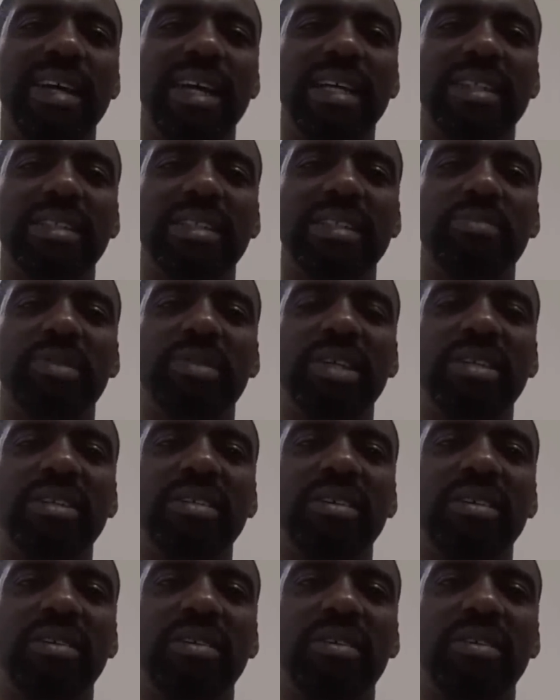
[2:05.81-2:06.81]

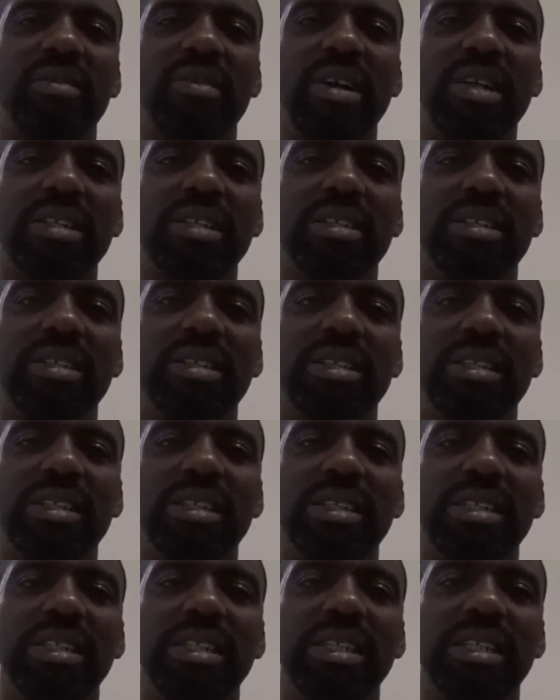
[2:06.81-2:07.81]
accepted your request,